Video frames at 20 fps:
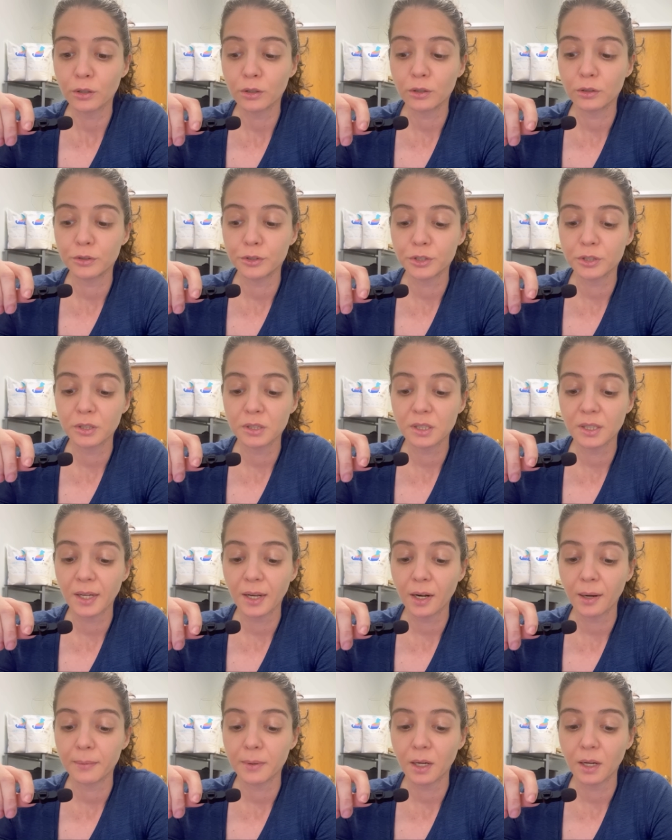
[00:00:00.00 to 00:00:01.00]
your conclusions.
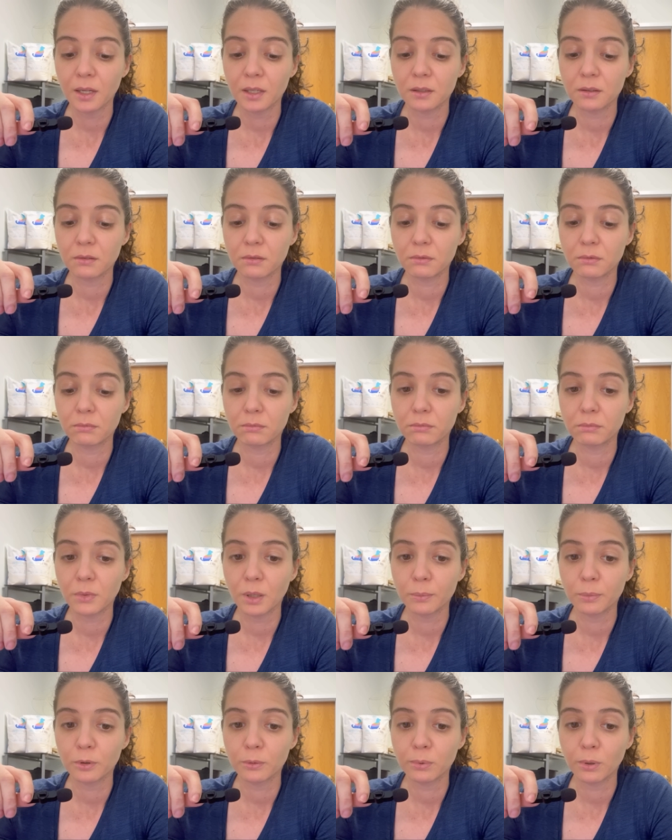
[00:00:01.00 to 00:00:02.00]
Again, I'm not
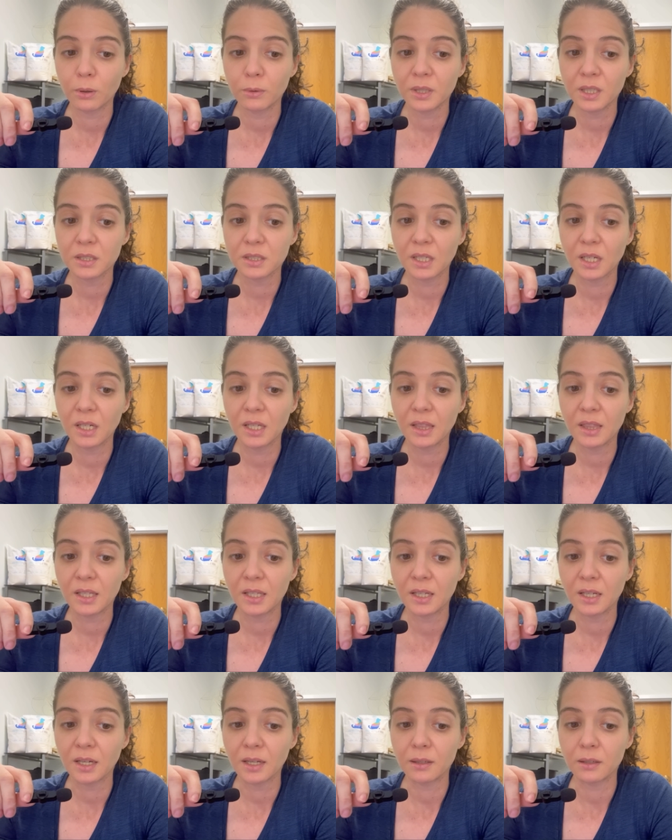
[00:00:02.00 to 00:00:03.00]
a proponent to
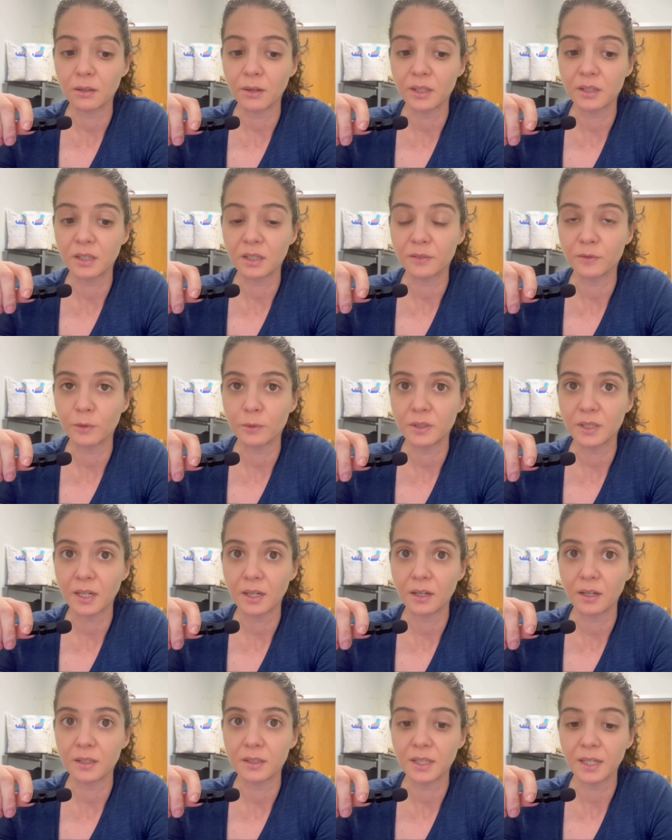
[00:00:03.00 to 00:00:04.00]
anything. You know, I think if a,
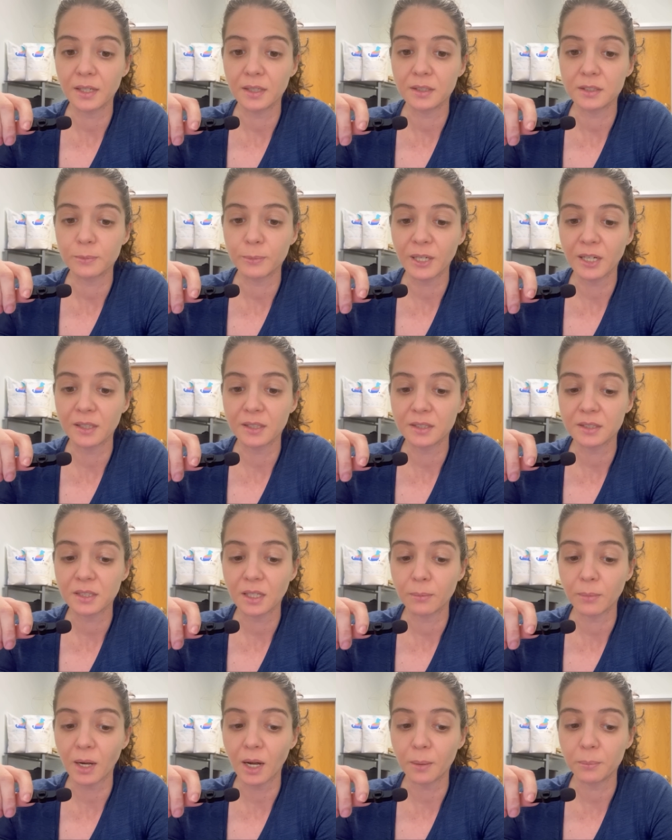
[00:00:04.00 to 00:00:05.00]
di- a diet is
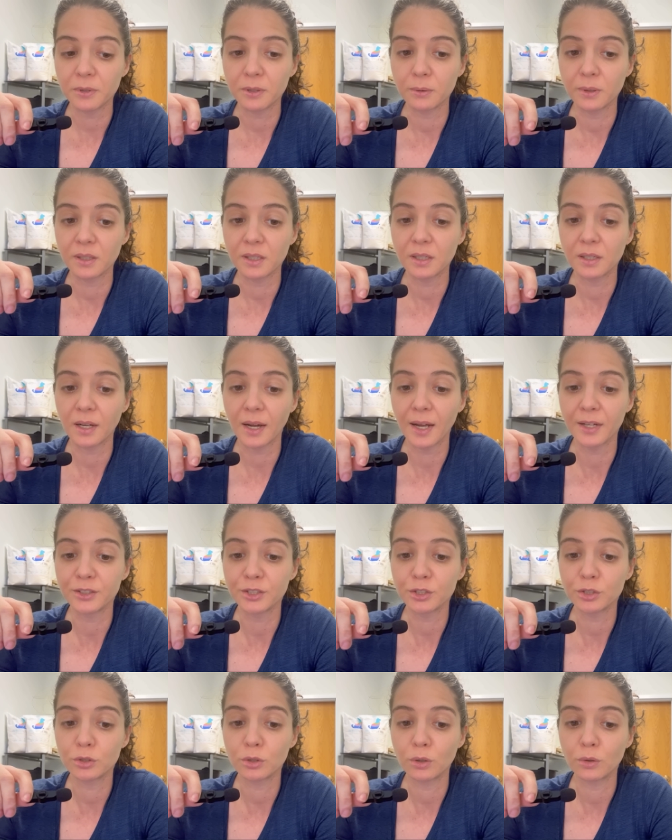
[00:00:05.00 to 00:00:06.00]
balanced, I'm happy with it. I
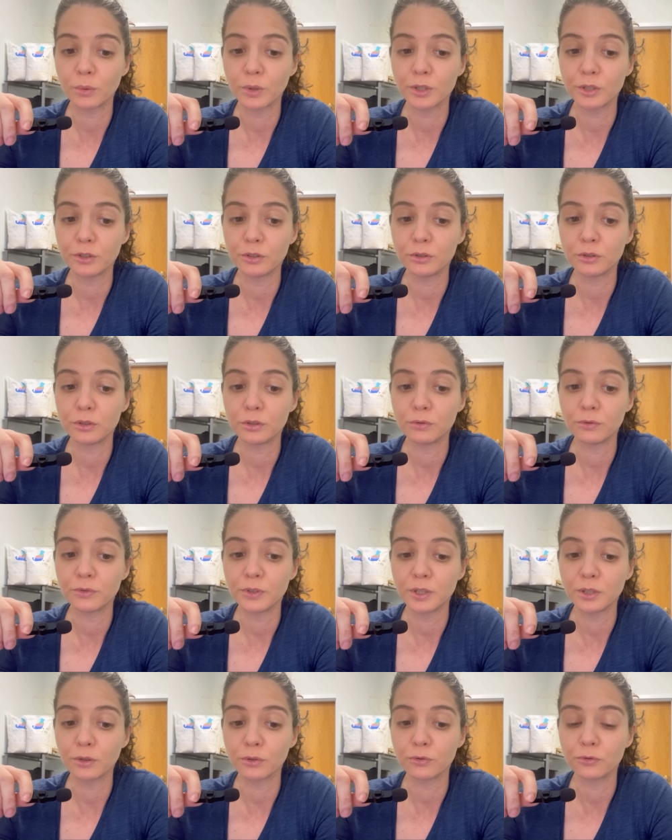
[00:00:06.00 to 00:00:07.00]
just don't want you to
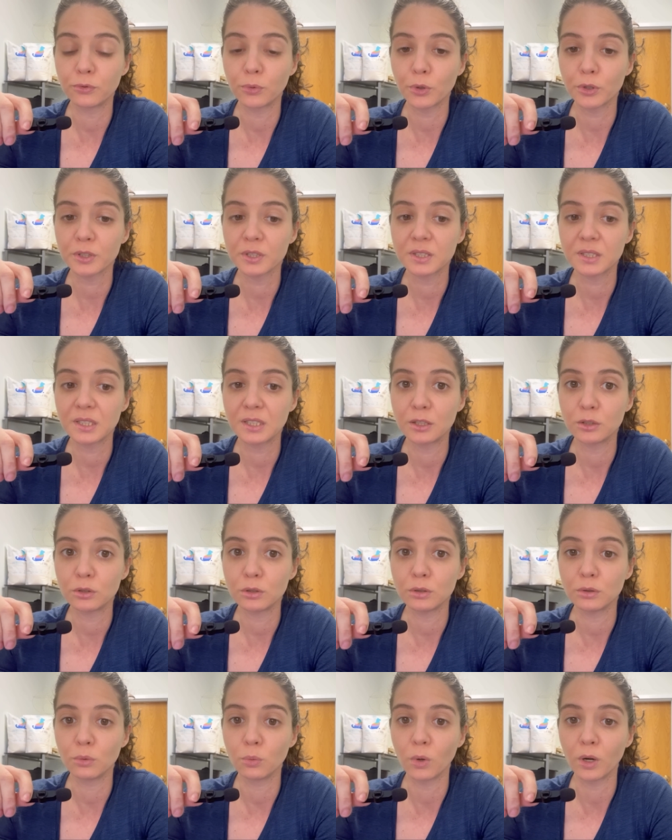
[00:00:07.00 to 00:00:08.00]
feel forced
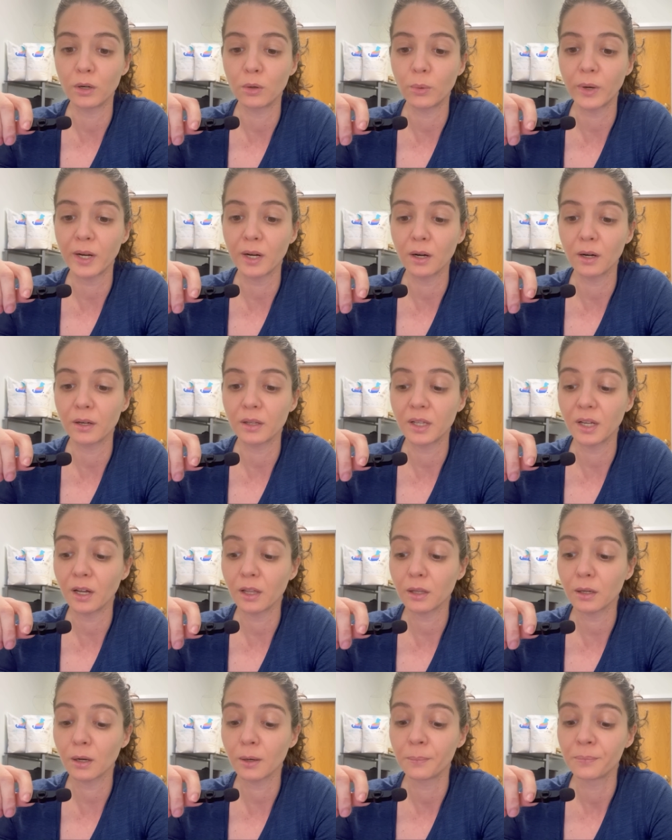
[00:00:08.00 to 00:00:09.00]
into one way or the
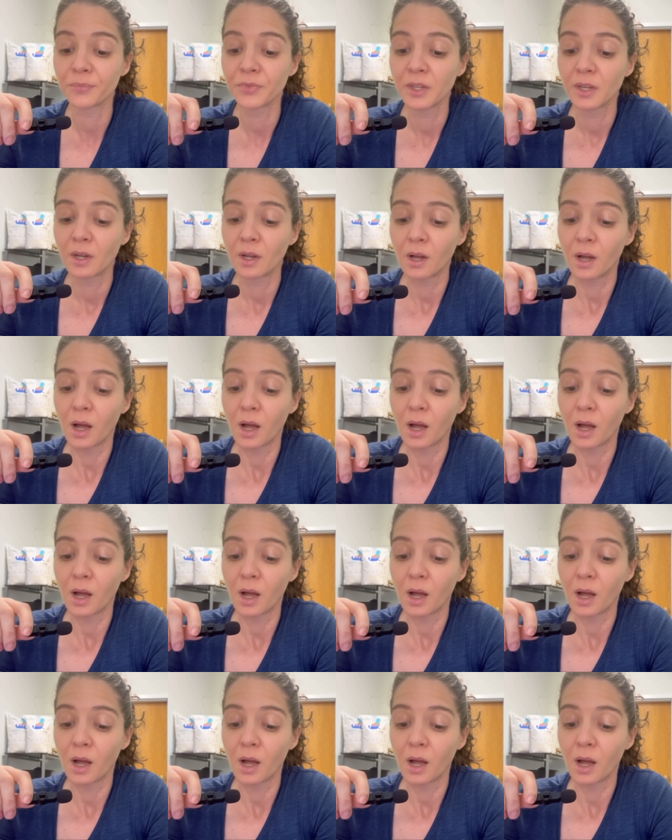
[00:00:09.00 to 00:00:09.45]
other